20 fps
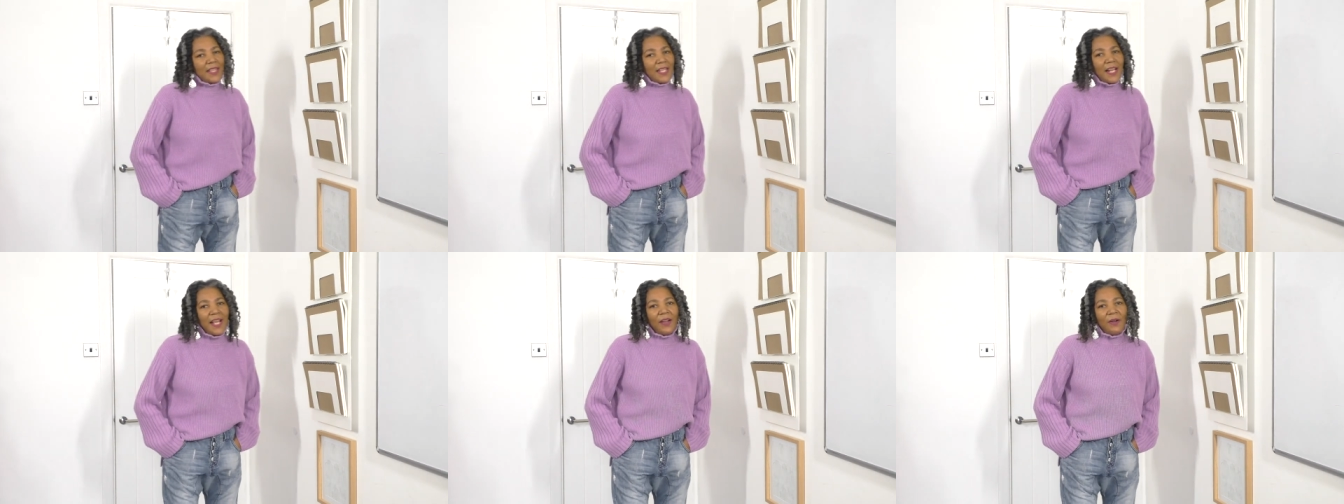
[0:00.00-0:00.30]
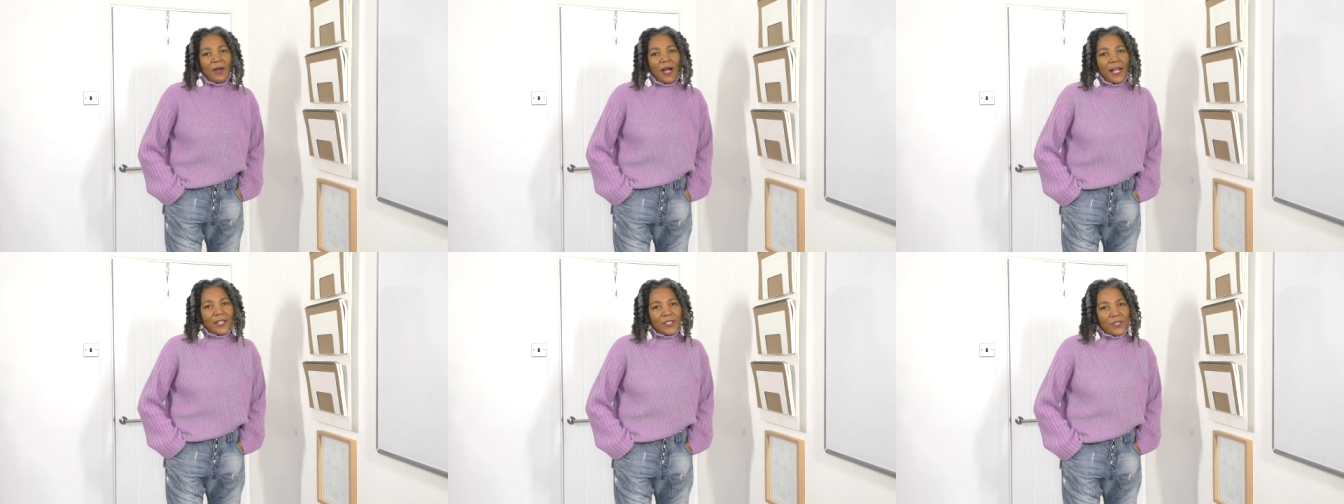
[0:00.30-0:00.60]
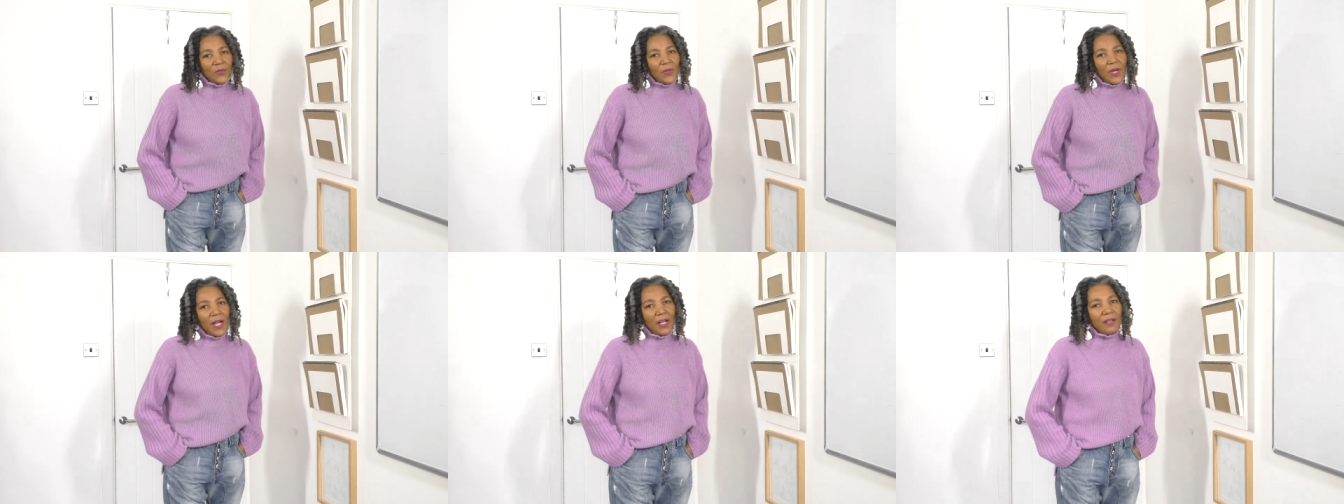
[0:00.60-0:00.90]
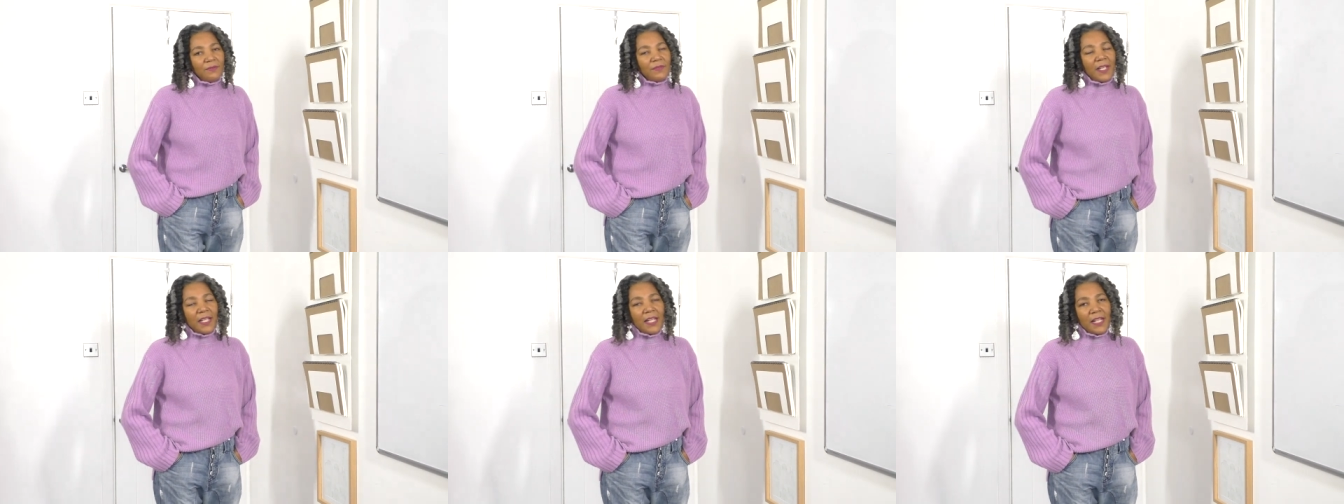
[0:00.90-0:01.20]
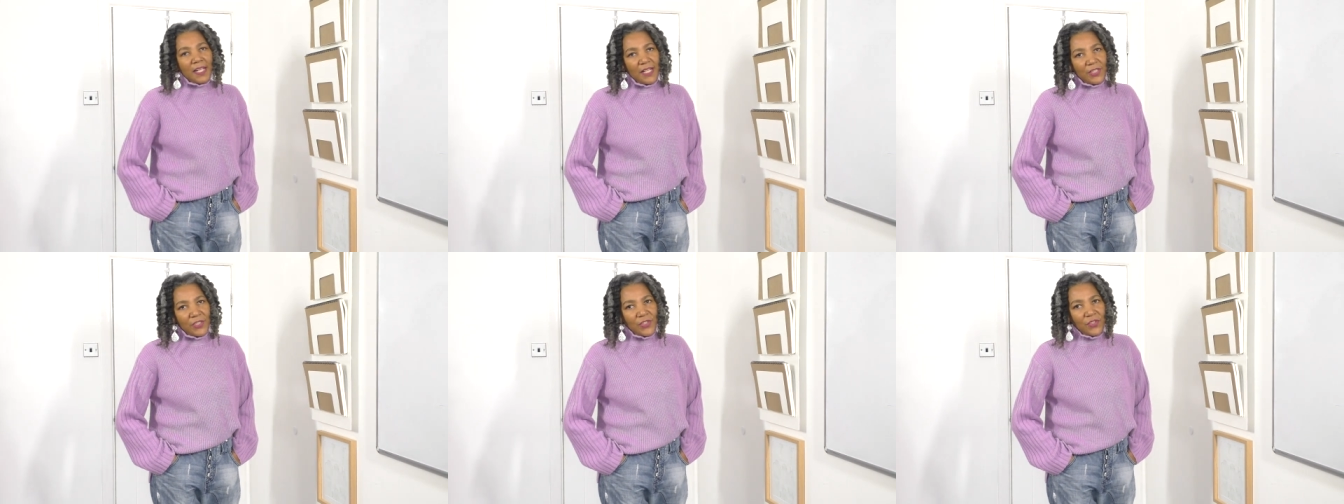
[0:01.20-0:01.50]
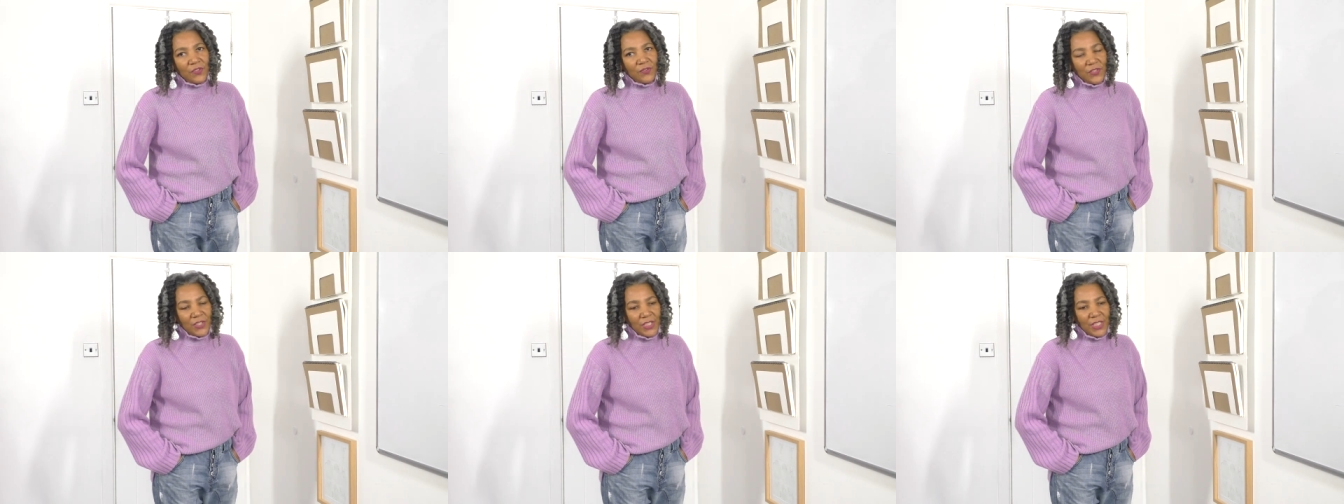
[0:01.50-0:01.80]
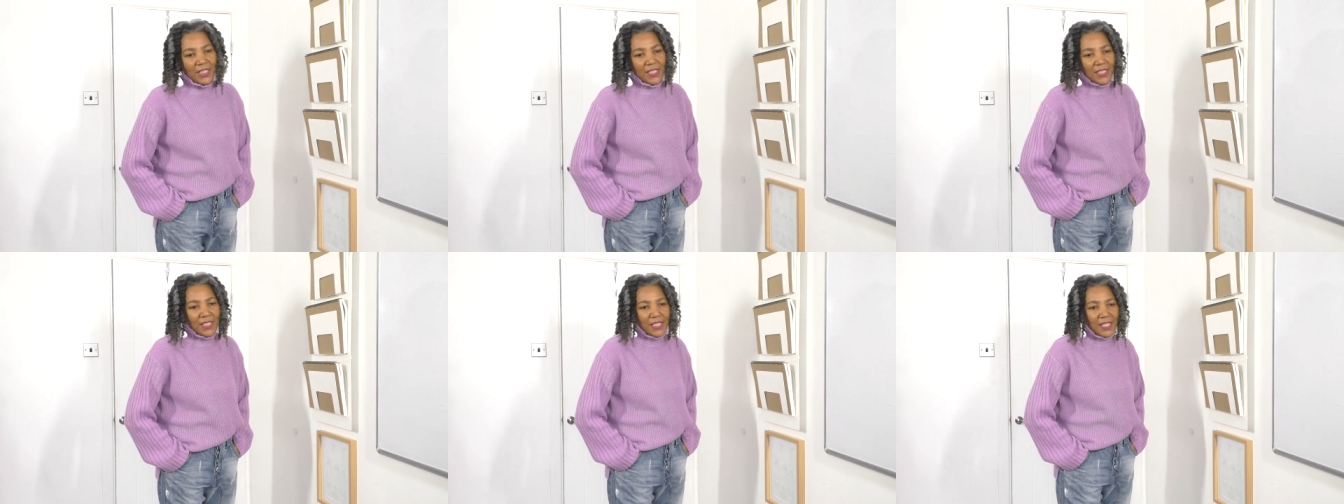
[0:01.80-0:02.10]
Now I do have a collection of
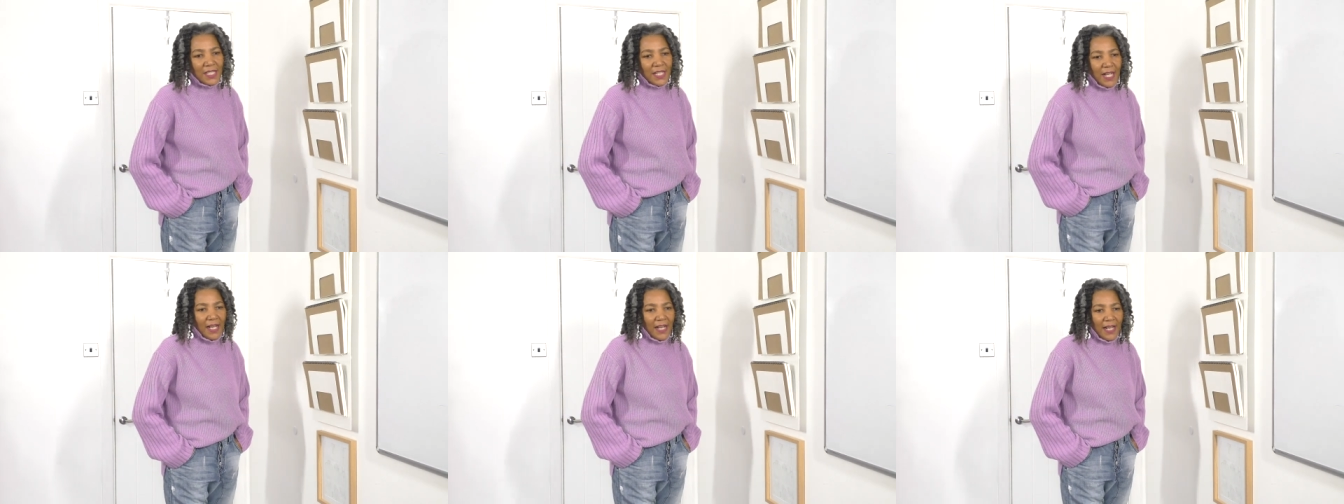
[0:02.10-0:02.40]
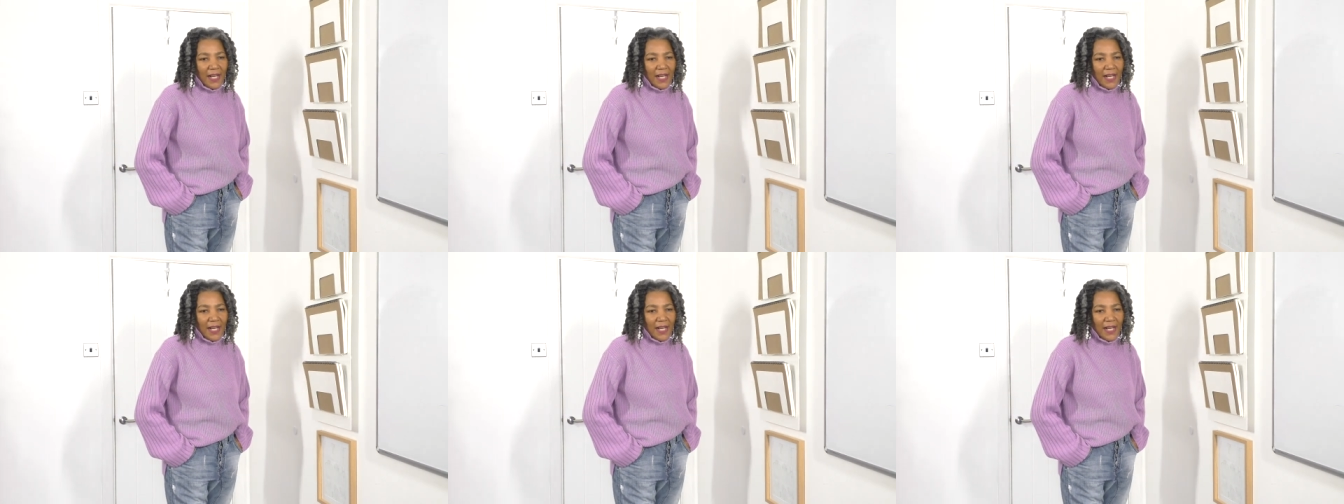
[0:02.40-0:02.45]
jeans.